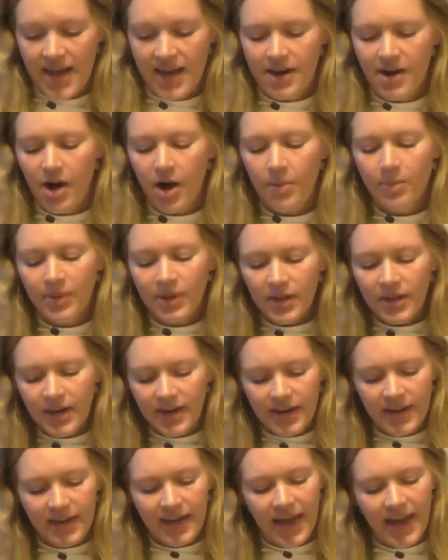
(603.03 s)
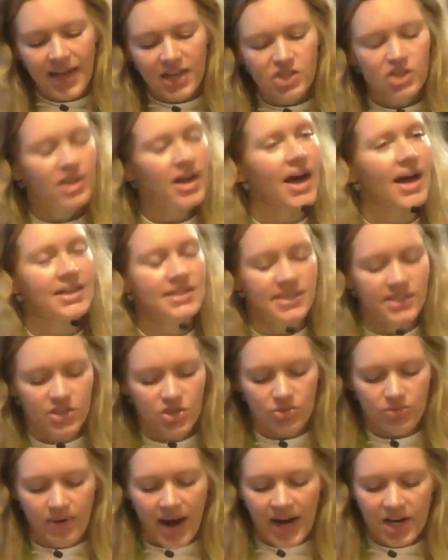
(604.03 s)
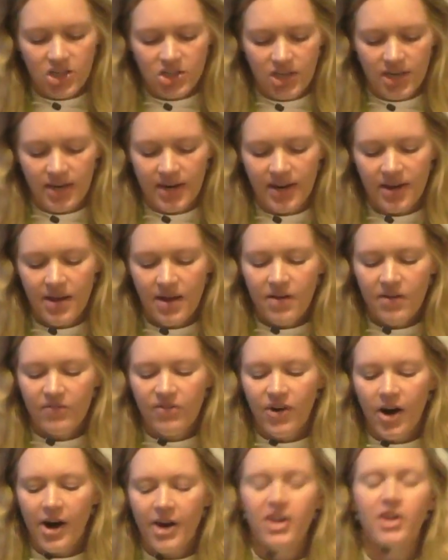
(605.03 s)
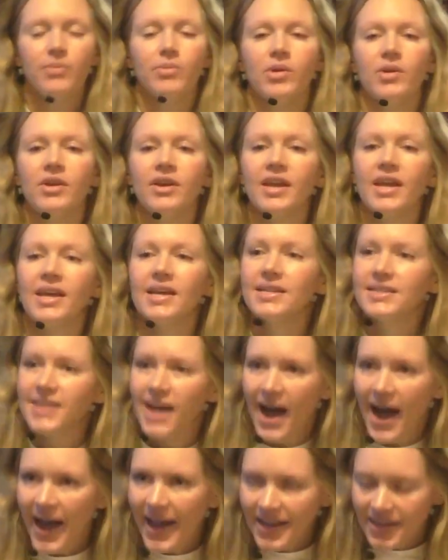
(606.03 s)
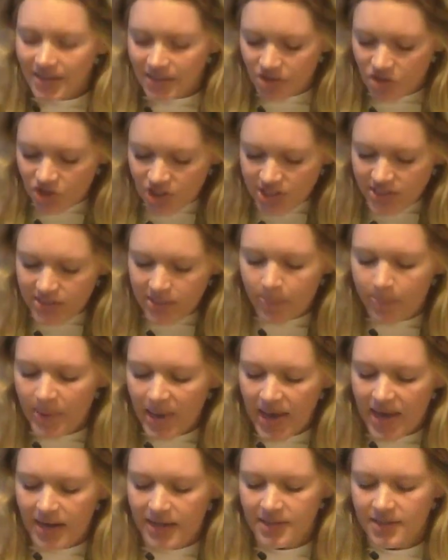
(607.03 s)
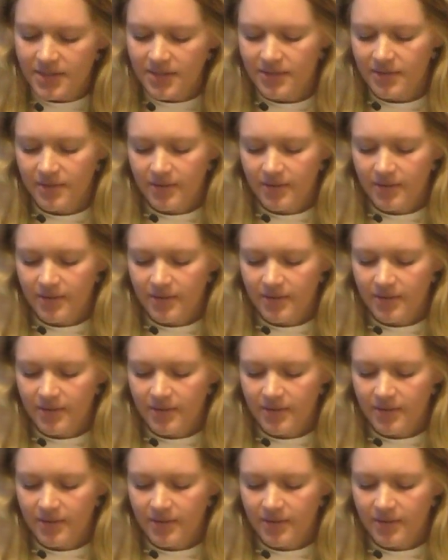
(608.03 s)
and our ability to gauge God's direction for our community is heightened just a bit.